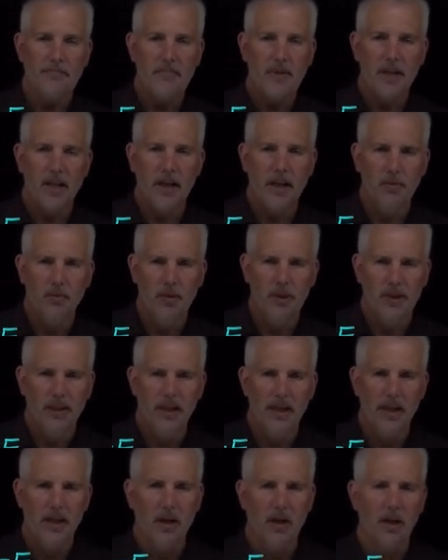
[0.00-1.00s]
And we see
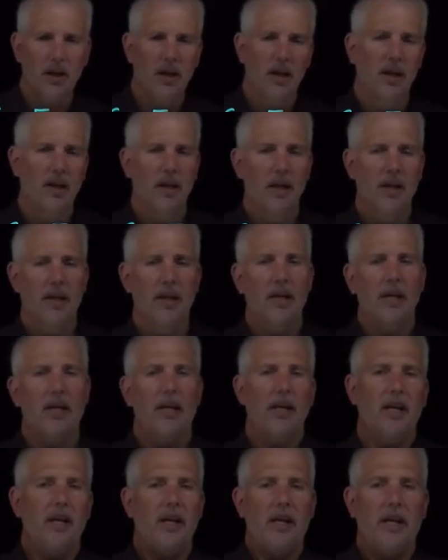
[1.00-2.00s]
here
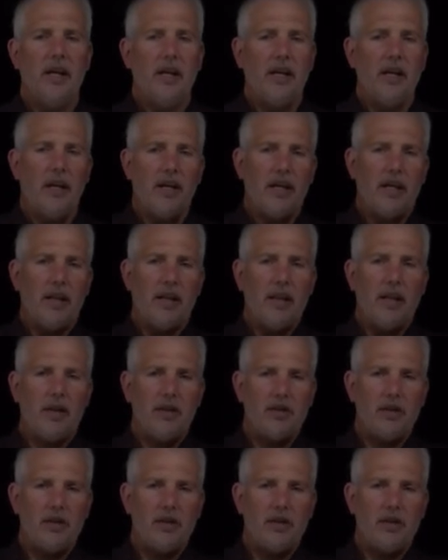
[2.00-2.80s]
there's